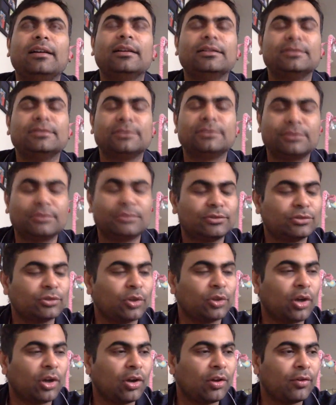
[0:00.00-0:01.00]
so
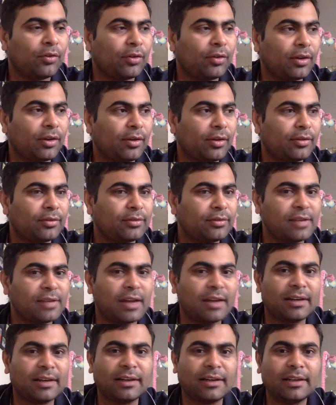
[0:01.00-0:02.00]
on
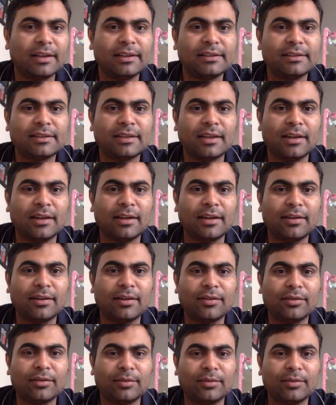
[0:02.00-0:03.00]
Saturdays
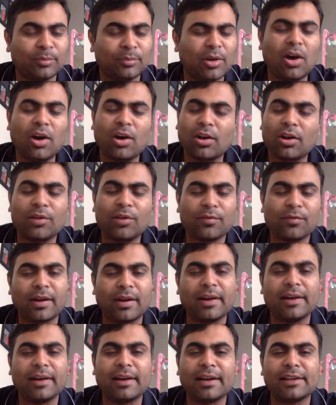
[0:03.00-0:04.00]
or on
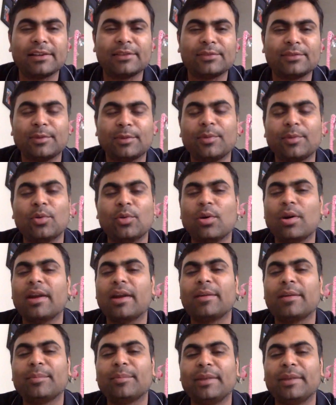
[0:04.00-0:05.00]
Friday nights we go
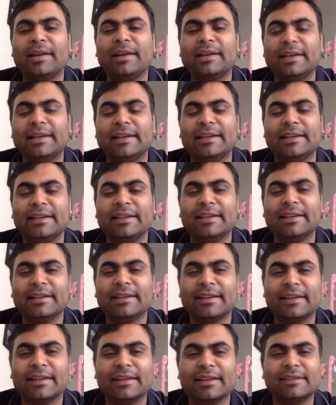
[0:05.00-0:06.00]
and play TT
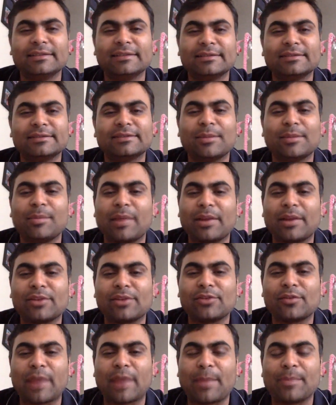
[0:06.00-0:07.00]
in some
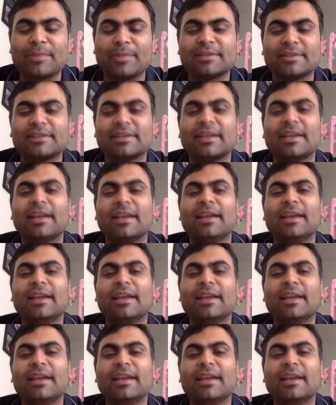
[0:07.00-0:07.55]
Microsoft campus.